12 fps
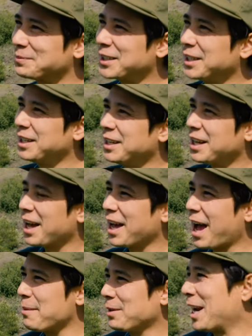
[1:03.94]
Okay. I'm
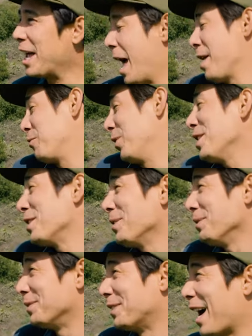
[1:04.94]
i mean, I, will.
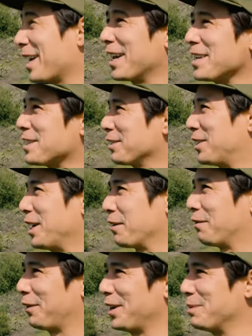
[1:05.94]
I guess I'll take a
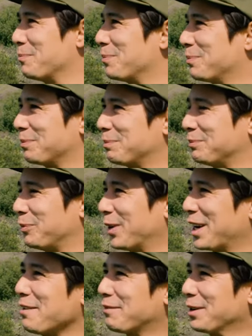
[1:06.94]
free
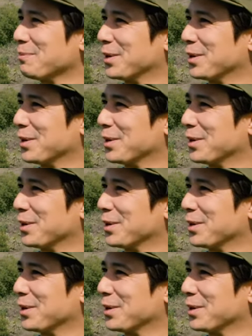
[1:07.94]
whatever,